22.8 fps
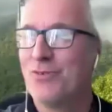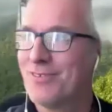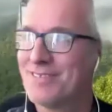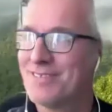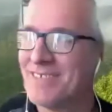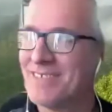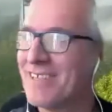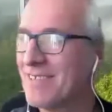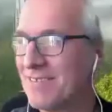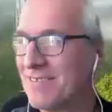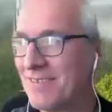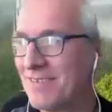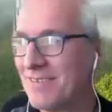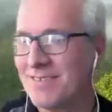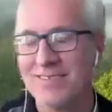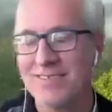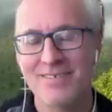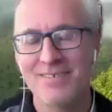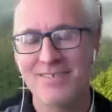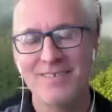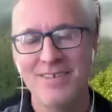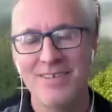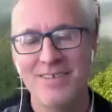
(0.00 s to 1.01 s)
That is
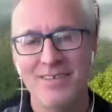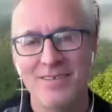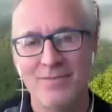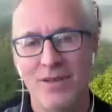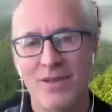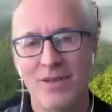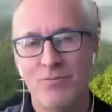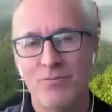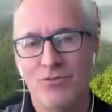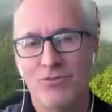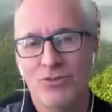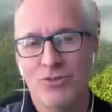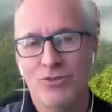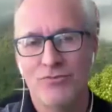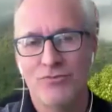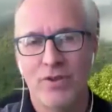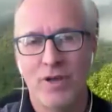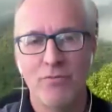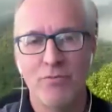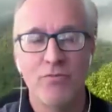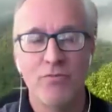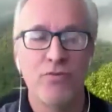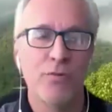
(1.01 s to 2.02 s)

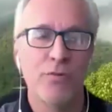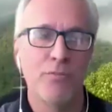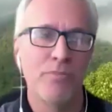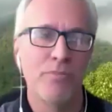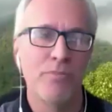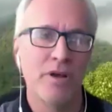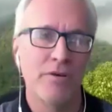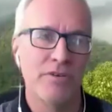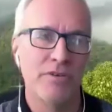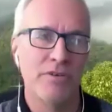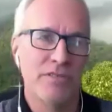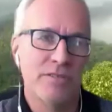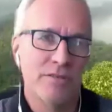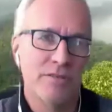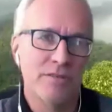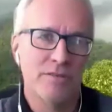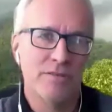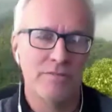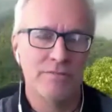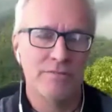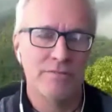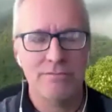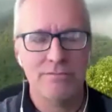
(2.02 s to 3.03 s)
I'm from Paris,
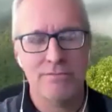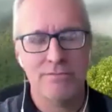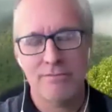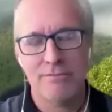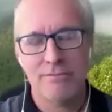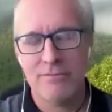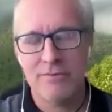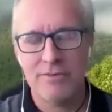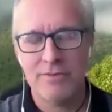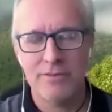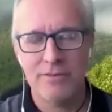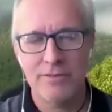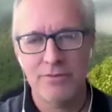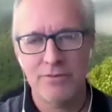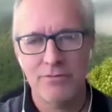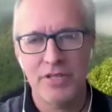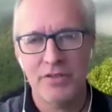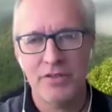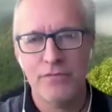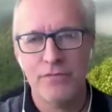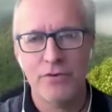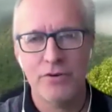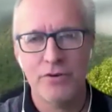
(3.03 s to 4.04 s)
so
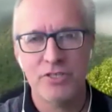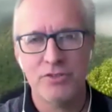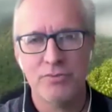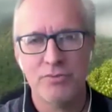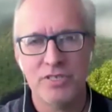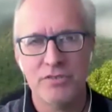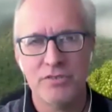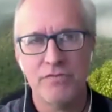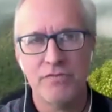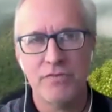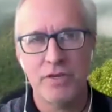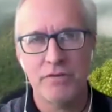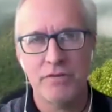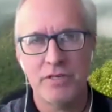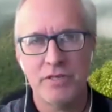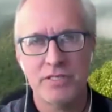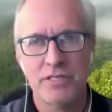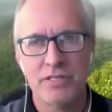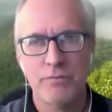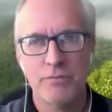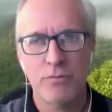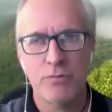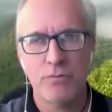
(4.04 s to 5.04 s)
rainforest was very
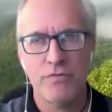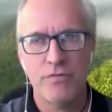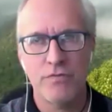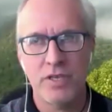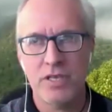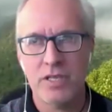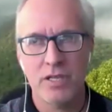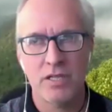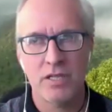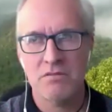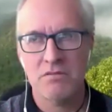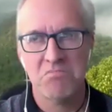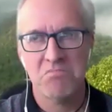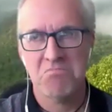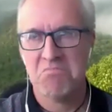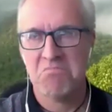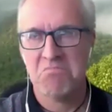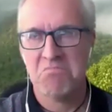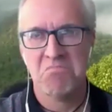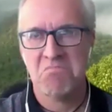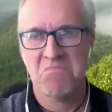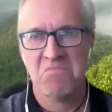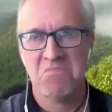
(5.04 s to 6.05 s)
something I
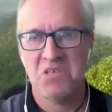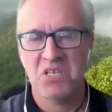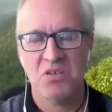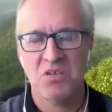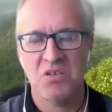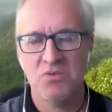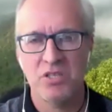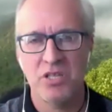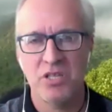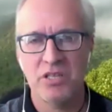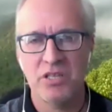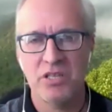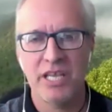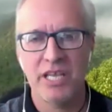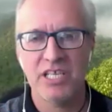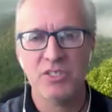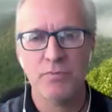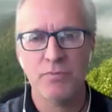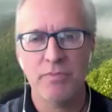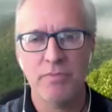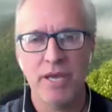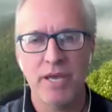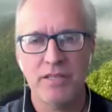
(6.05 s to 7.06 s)
could not
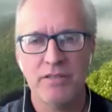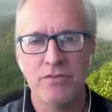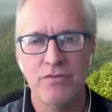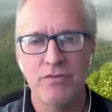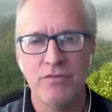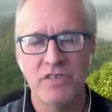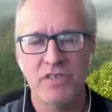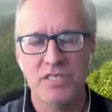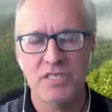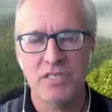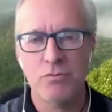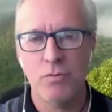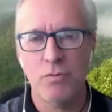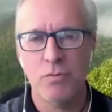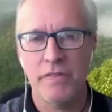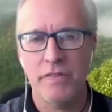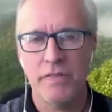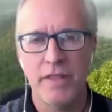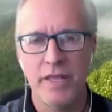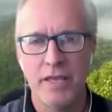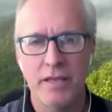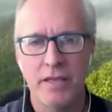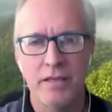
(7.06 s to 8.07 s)
expect to visit one
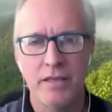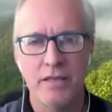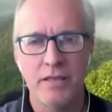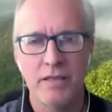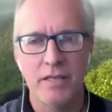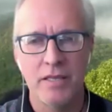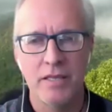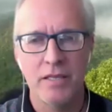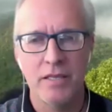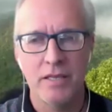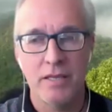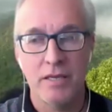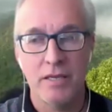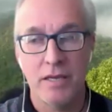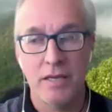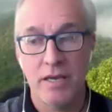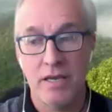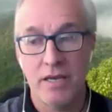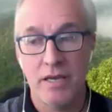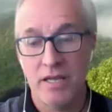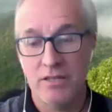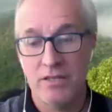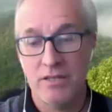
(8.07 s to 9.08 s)
day. I
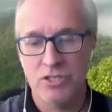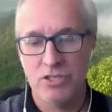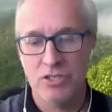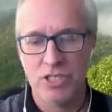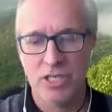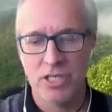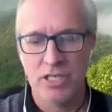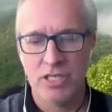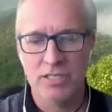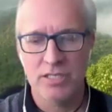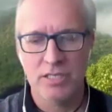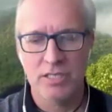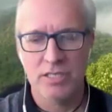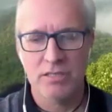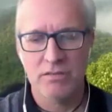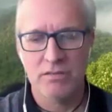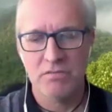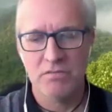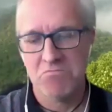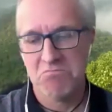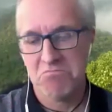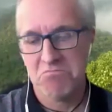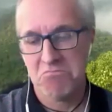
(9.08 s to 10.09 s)
had the chance, and
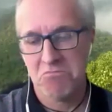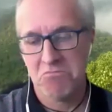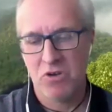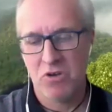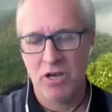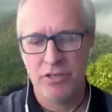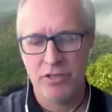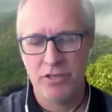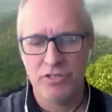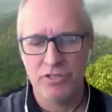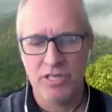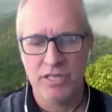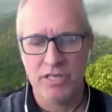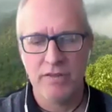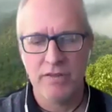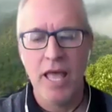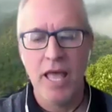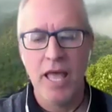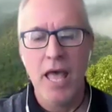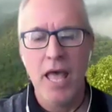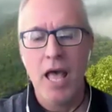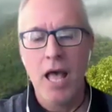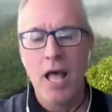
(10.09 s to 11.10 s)
I use it.
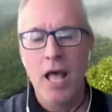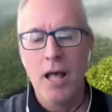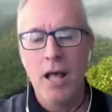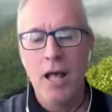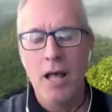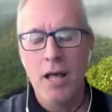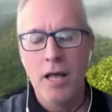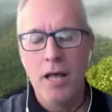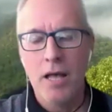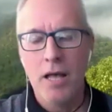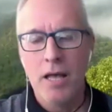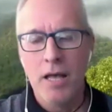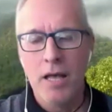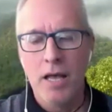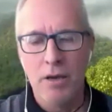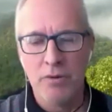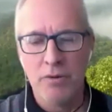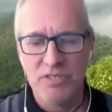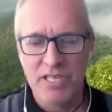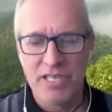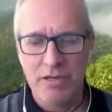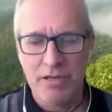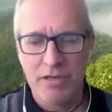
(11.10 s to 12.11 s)
I would
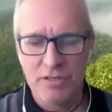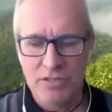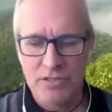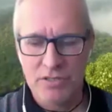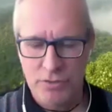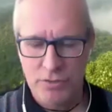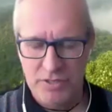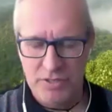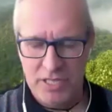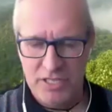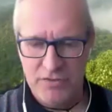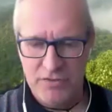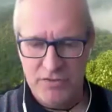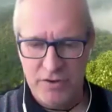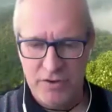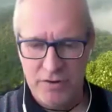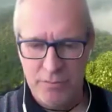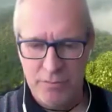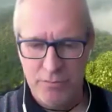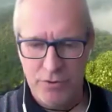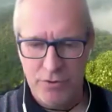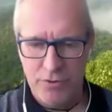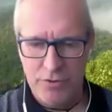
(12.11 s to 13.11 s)
say also it's very
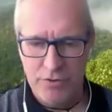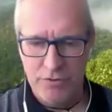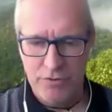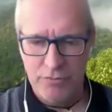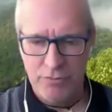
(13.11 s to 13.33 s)
important.